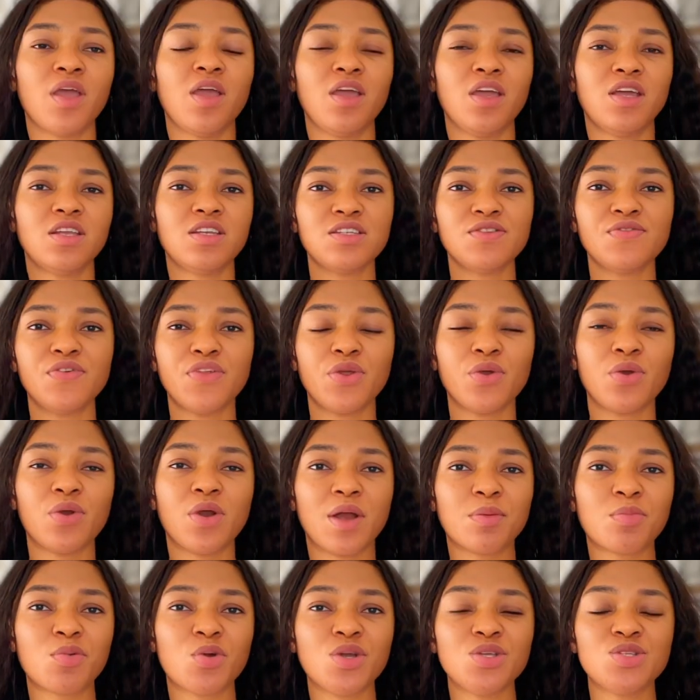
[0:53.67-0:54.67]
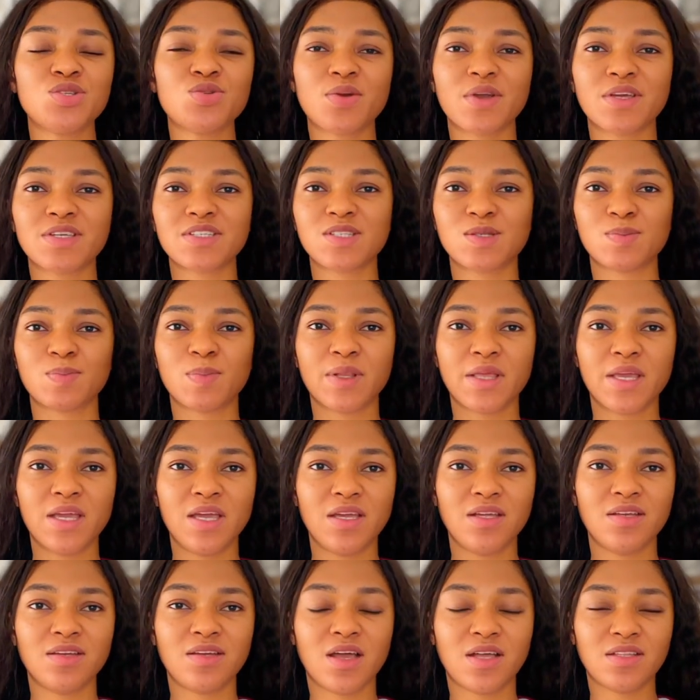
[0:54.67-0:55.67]
In this video, I'm going to
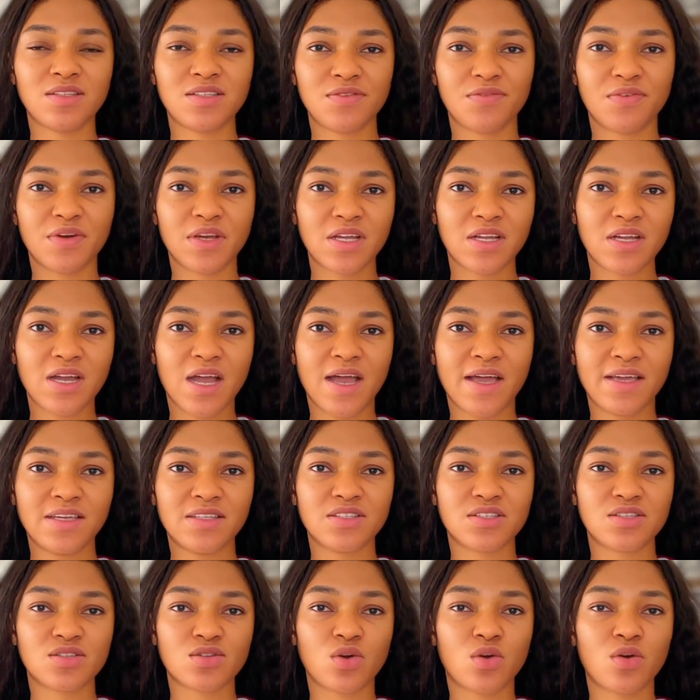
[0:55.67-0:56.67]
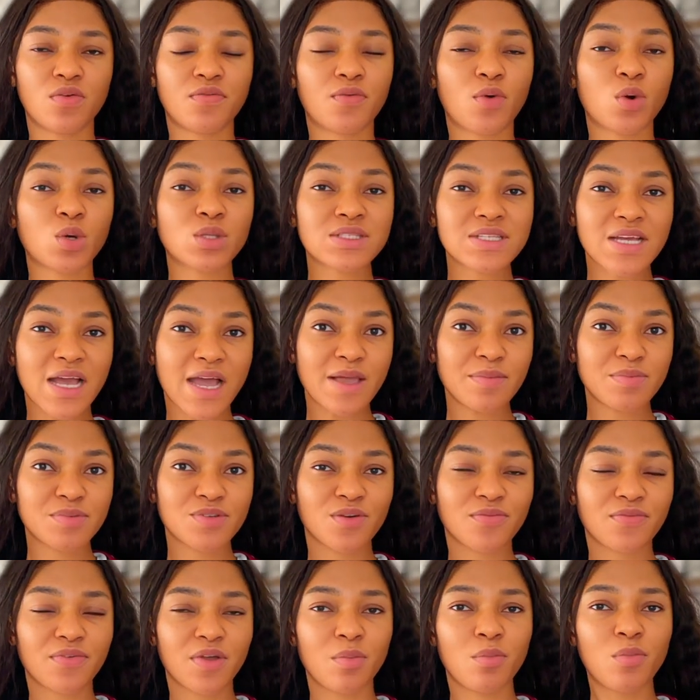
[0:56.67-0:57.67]
explain different kinds of or types
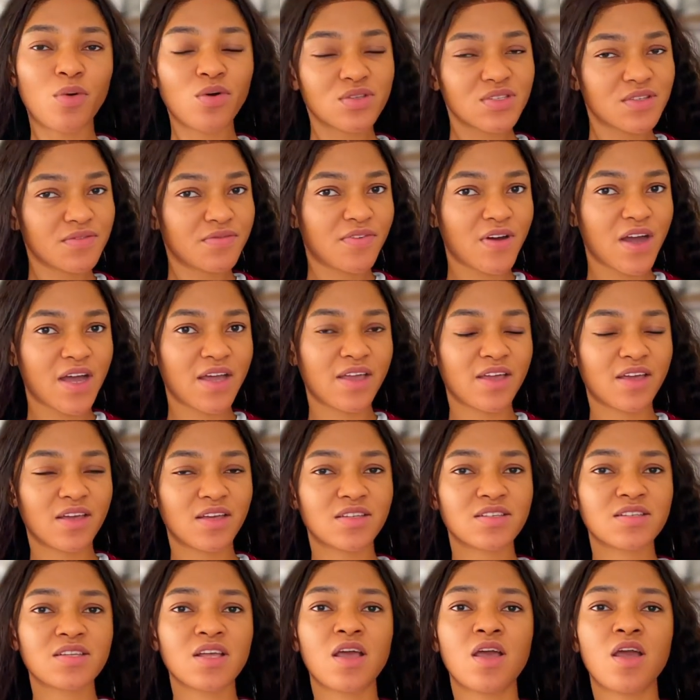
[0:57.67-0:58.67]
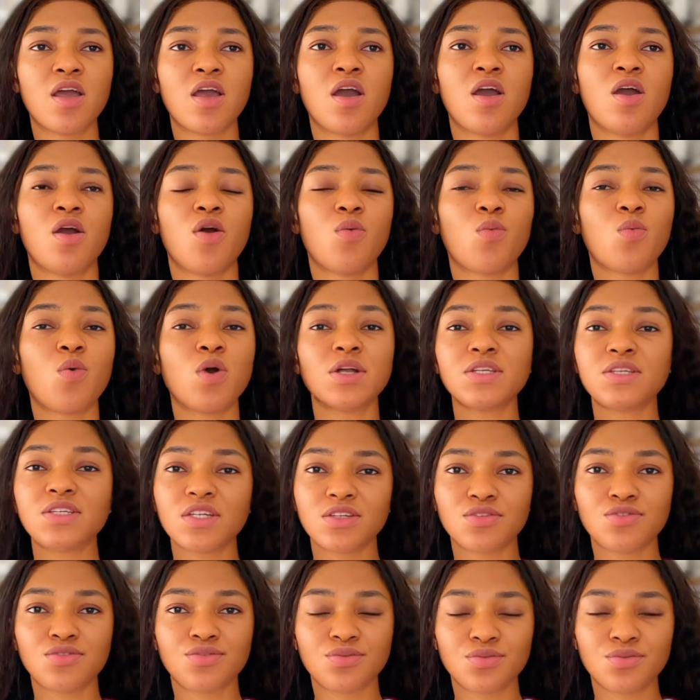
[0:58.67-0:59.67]
of emulsifiers, what
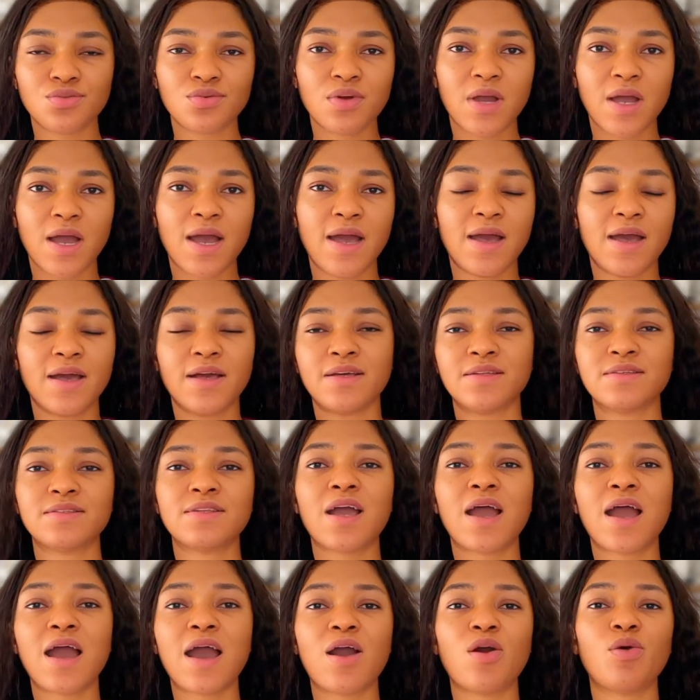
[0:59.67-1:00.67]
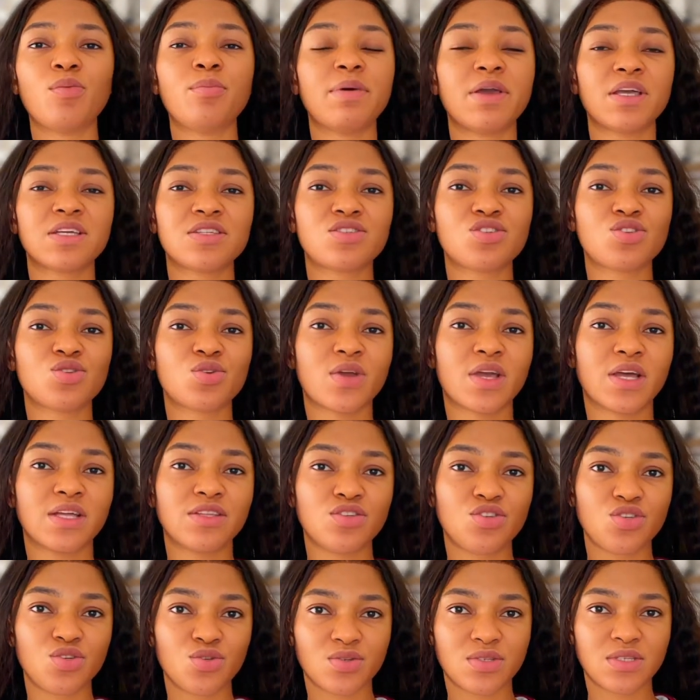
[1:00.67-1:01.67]
they do and how best you
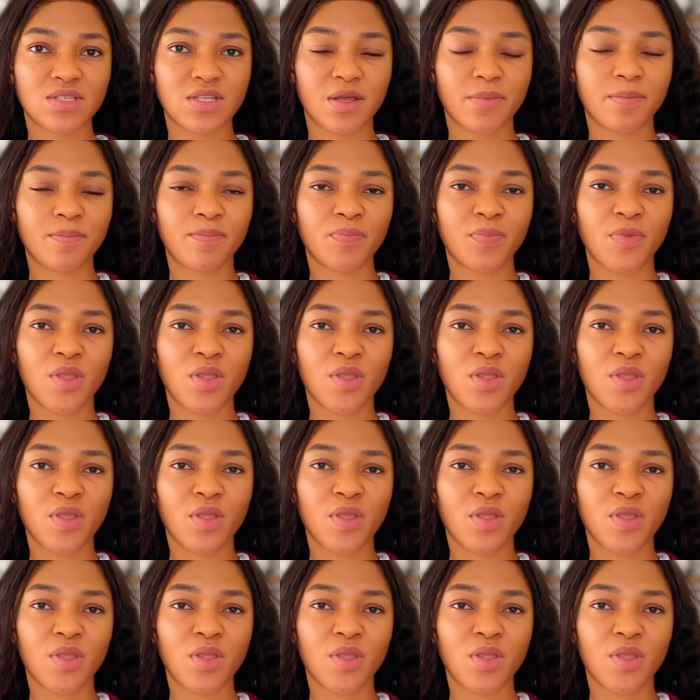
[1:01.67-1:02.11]
can use them.